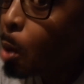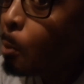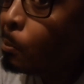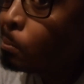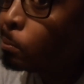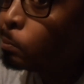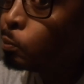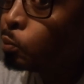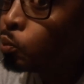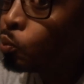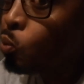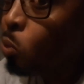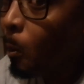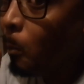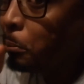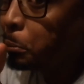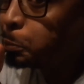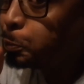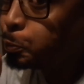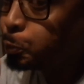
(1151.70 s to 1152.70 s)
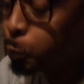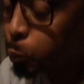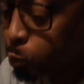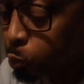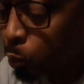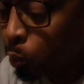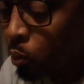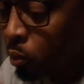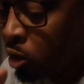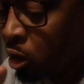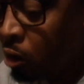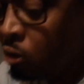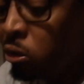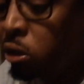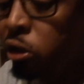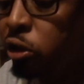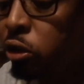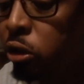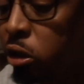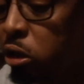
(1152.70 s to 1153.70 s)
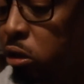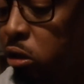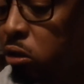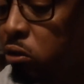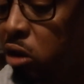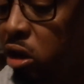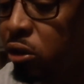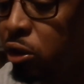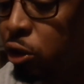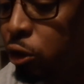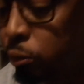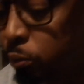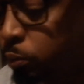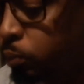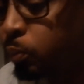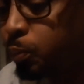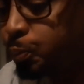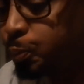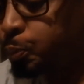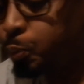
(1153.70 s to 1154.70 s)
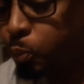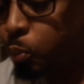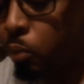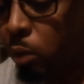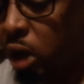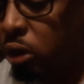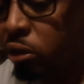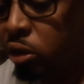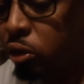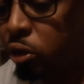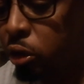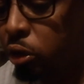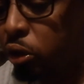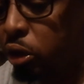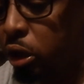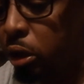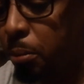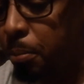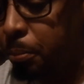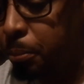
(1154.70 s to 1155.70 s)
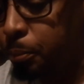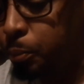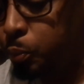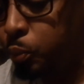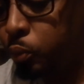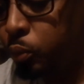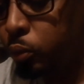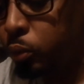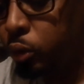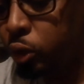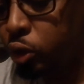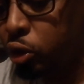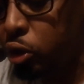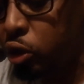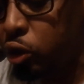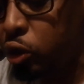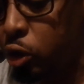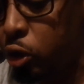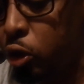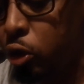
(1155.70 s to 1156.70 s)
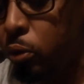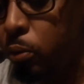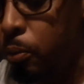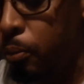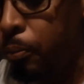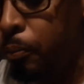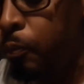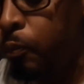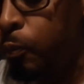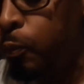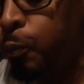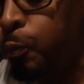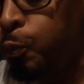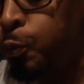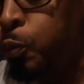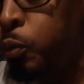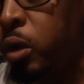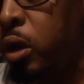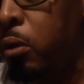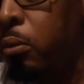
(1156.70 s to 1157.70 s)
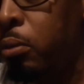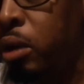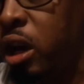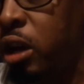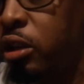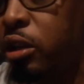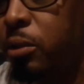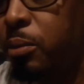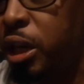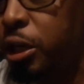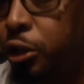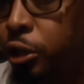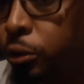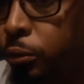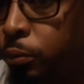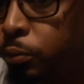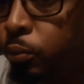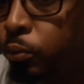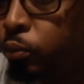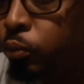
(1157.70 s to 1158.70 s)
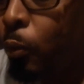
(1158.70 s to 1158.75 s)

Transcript: Mm. Can you hear the crunch? still there, so it's good. Sounds amazing.